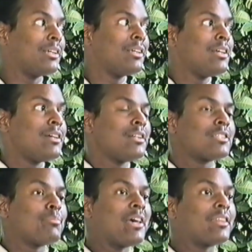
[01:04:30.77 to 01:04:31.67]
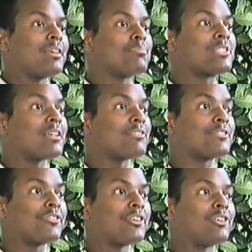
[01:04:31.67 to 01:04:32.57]
What to uh, to make them to move,
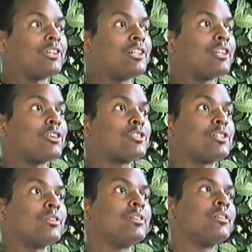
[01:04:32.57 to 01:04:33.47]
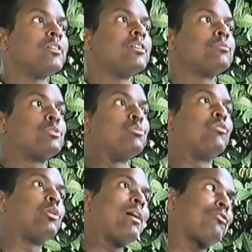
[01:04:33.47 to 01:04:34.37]
uh, feel good, right? To, to move to, to
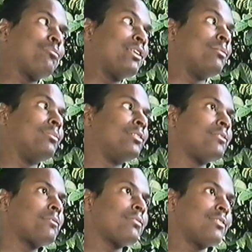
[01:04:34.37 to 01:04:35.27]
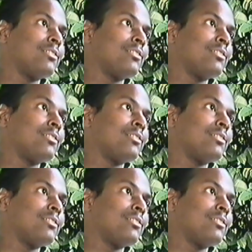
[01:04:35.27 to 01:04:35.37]
move it away from them. Exactly.